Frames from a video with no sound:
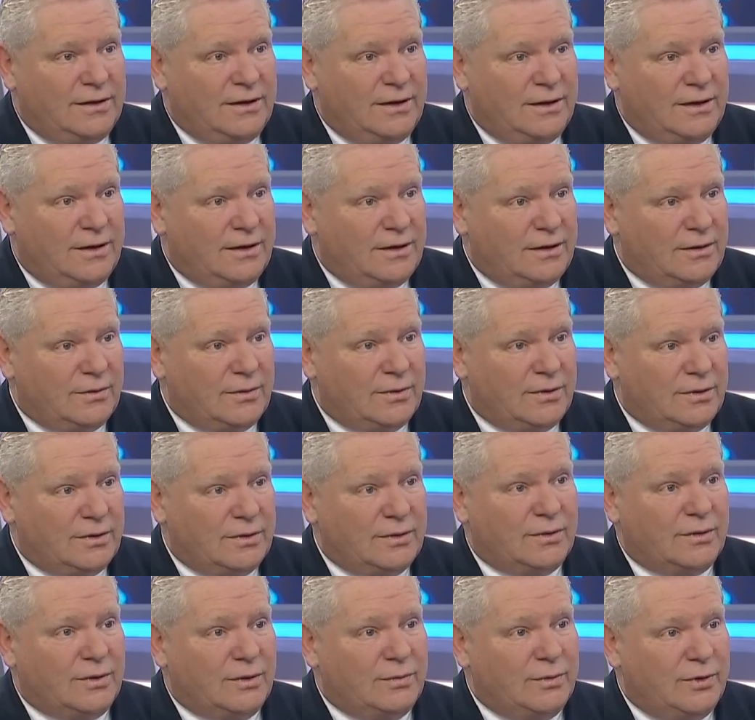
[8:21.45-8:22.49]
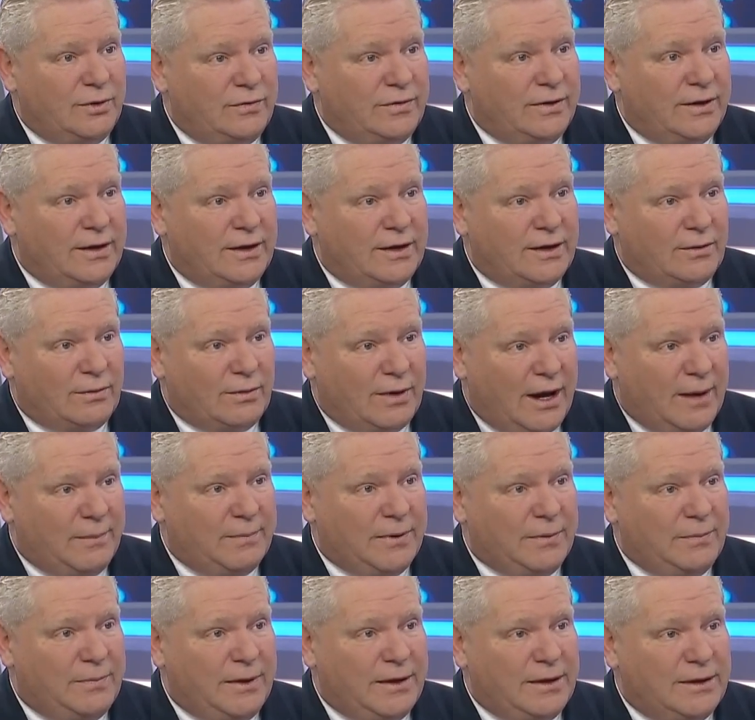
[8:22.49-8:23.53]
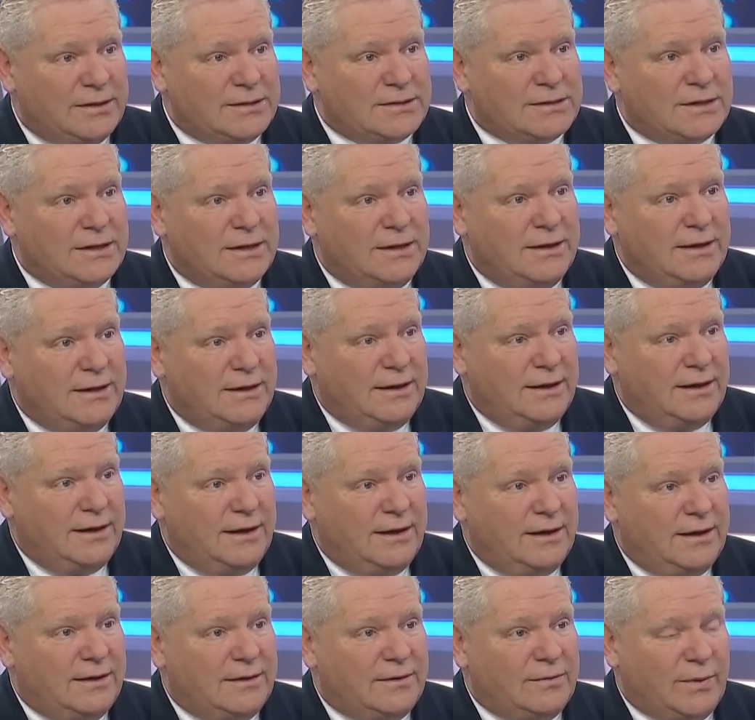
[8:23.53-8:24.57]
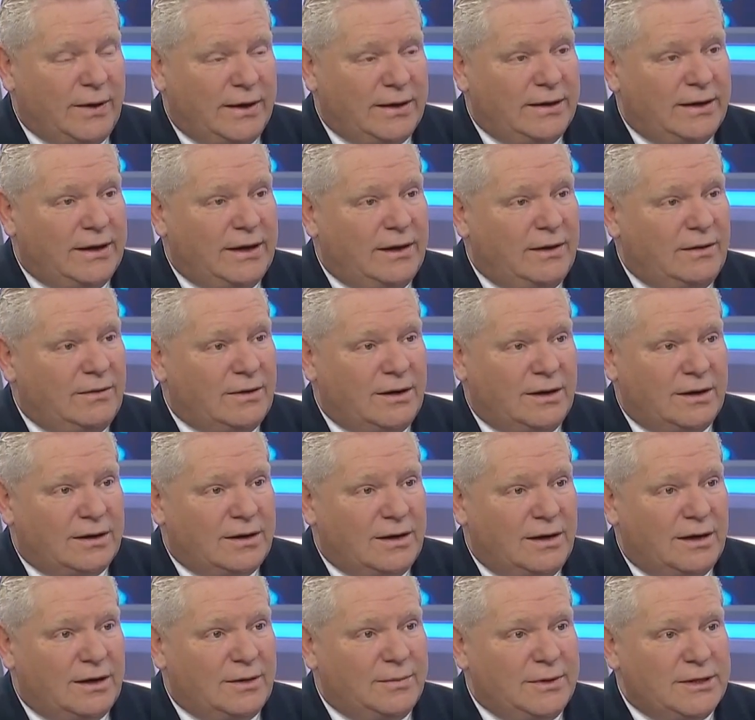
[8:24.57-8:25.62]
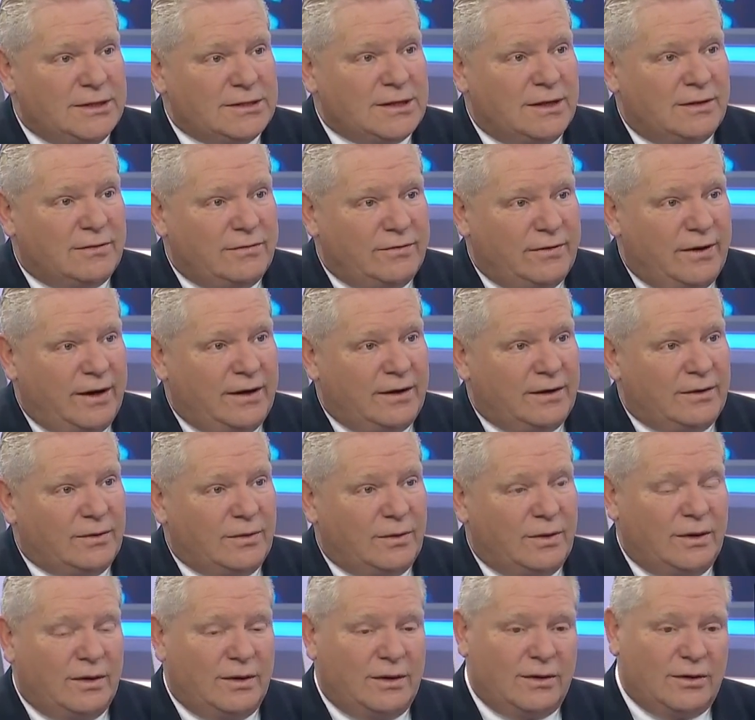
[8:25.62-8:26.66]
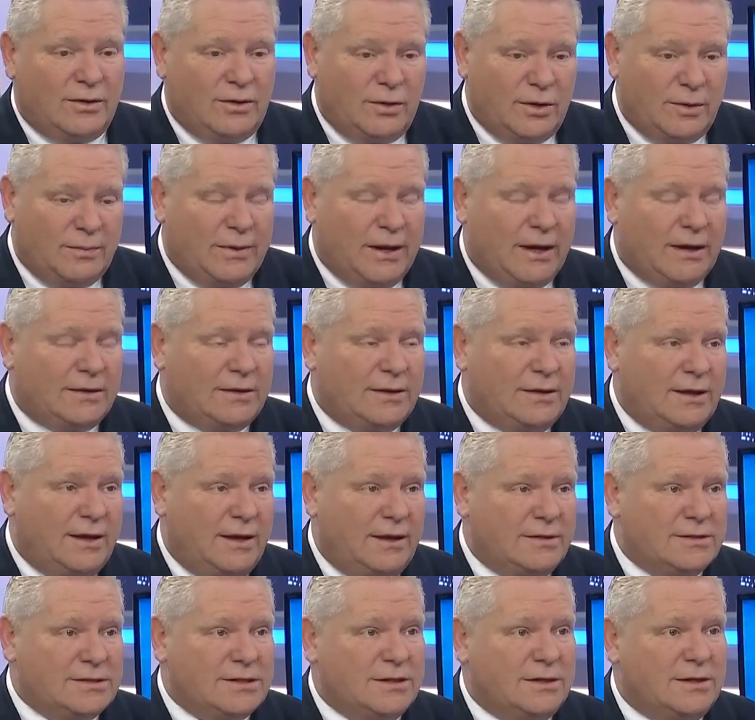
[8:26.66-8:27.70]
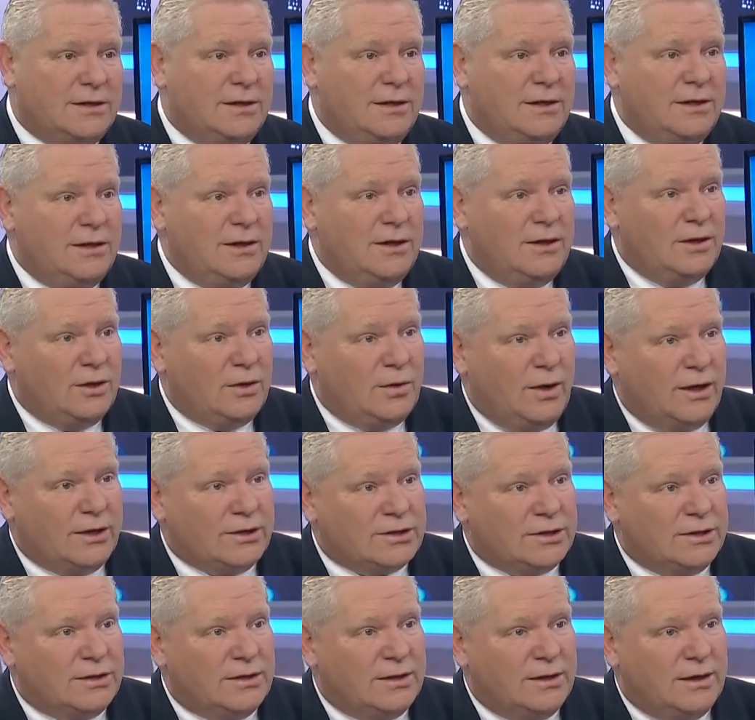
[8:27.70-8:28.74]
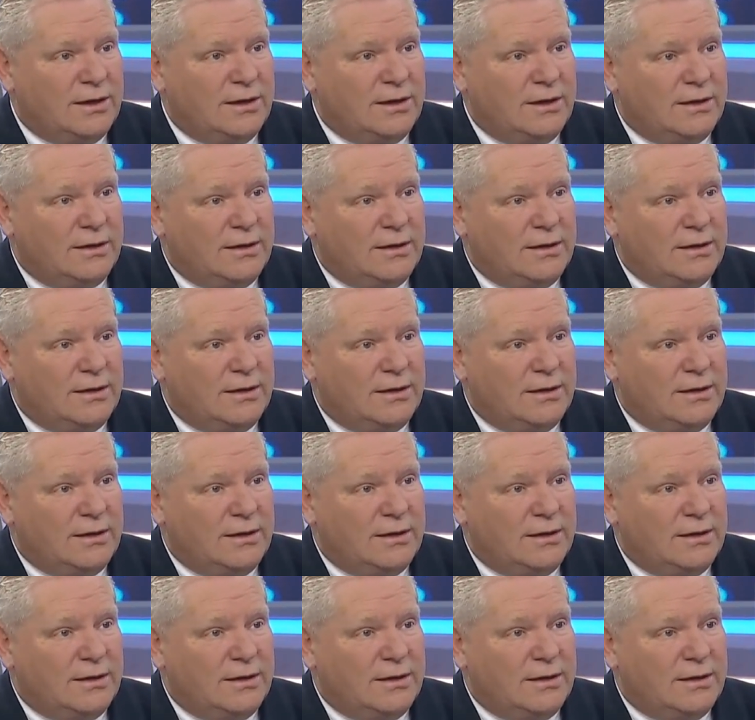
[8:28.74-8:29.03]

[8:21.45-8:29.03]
We're moving at a rapid pace. And right now, our economy's on fire. Going back to the housing question,